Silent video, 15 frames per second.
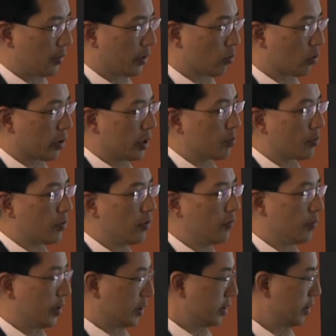there were
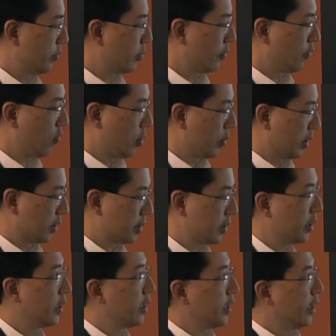improvements in performance.
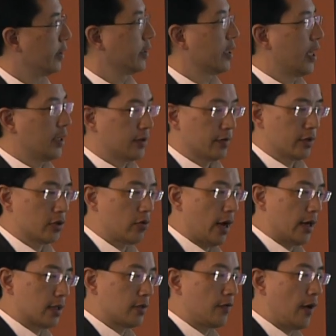In the case of the
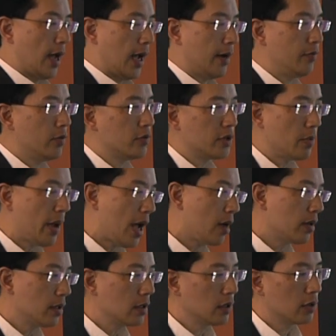Stratix 5, there was
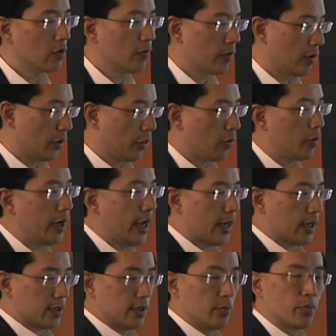about a little over a
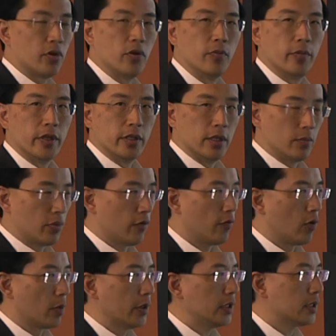3x improvement in
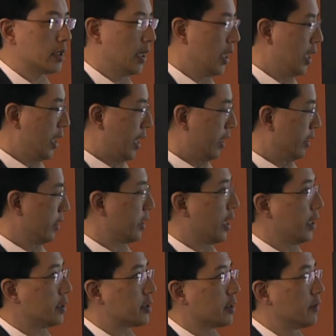performance. And in the
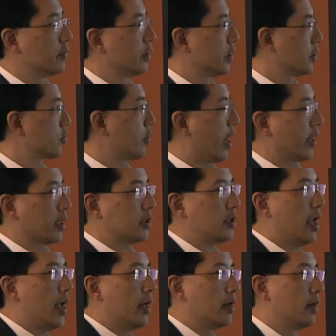case of the Stratix
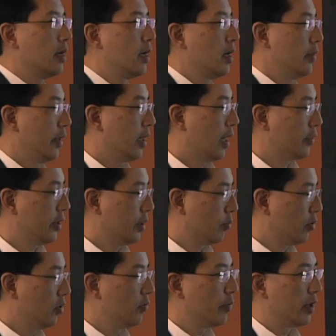10, they got the
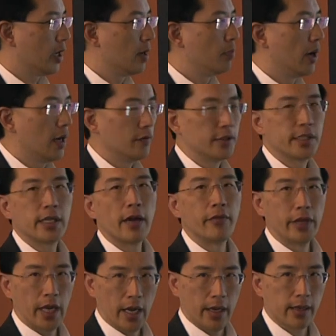improvement above
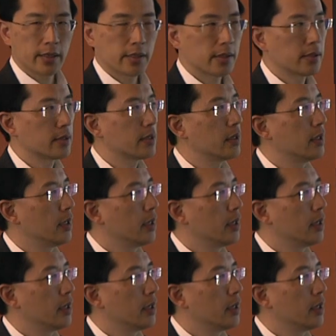7x.